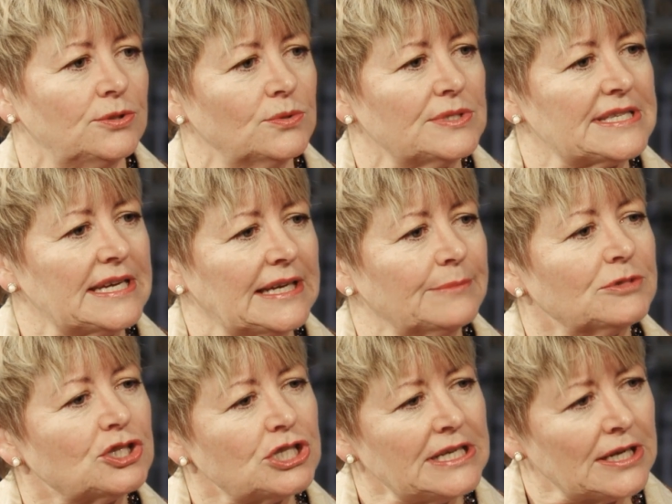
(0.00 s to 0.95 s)
using
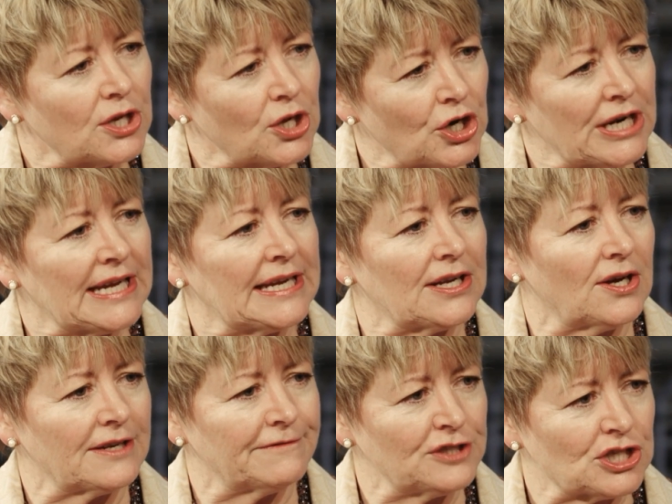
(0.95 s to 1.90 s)
machine learning and
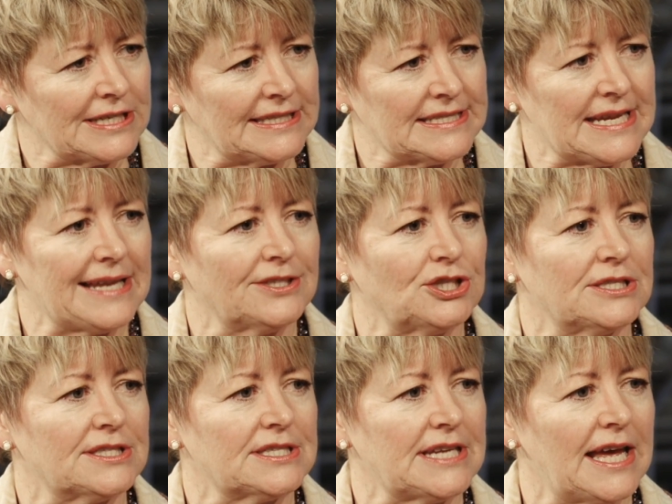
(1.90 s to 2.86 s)
artificial
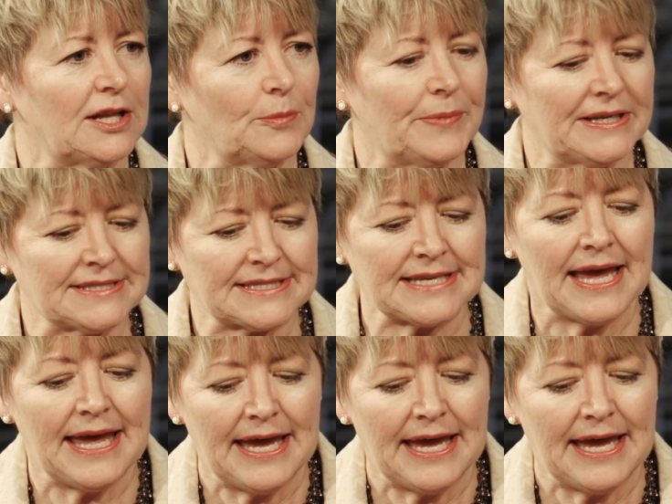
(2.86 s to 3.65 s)
intelligence to help us